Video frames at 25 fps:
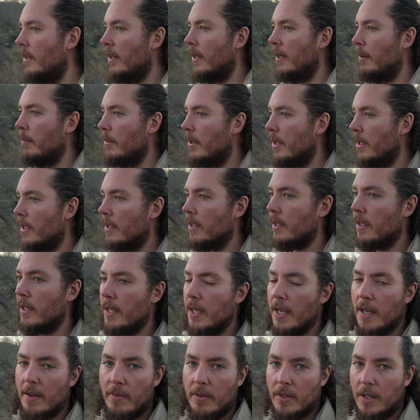I'm not gonna
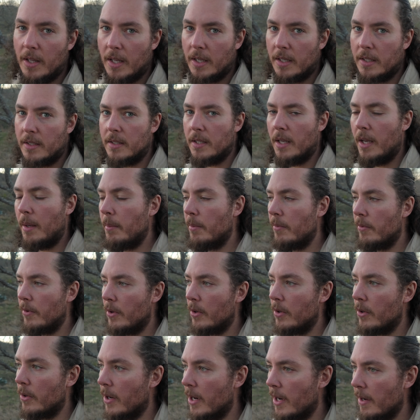have a lot of time to
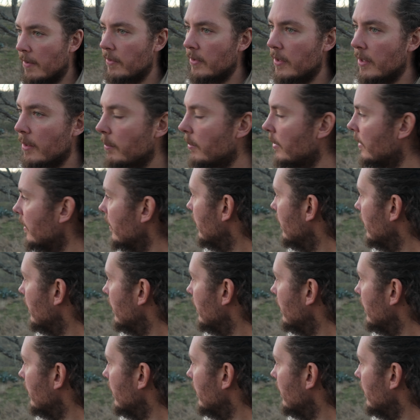photograph them.